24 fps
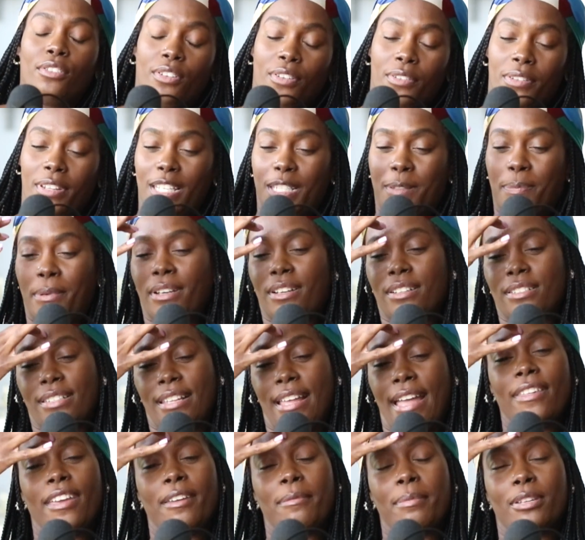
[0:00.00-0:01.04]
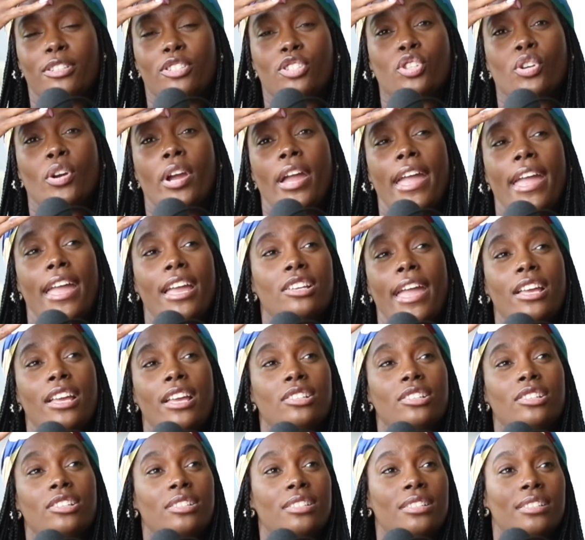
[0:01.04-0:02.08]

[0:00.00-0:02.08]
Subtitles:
The experience I had, they've been trashed.